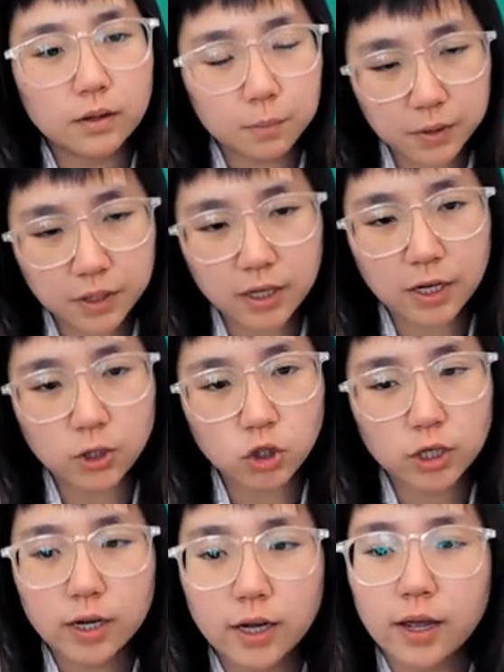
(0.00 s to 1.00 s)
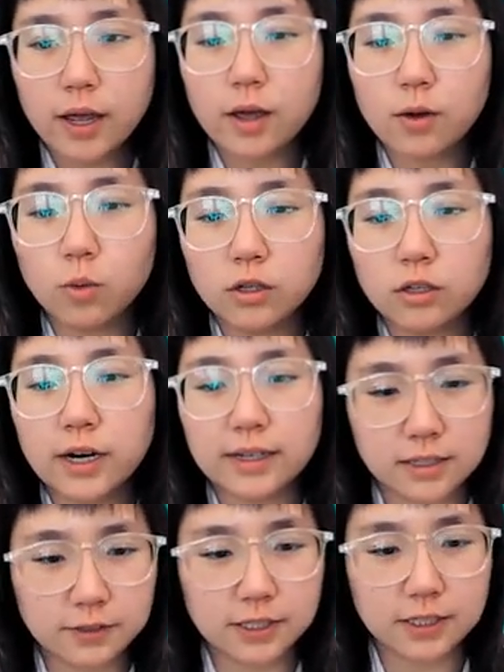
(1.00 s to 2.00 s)
pH, and water
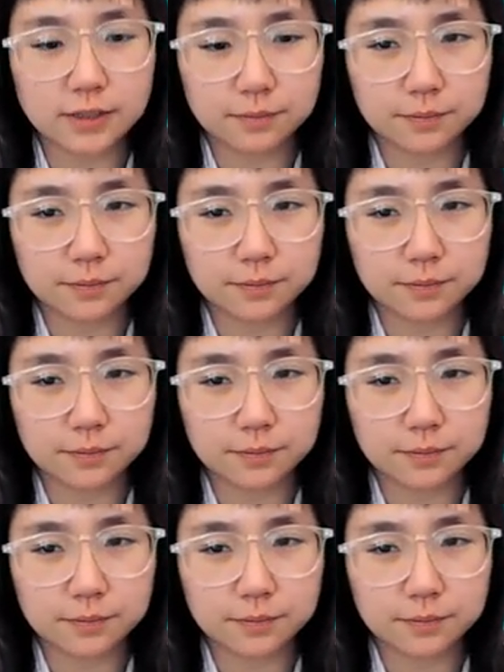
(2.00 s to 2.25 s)
activity.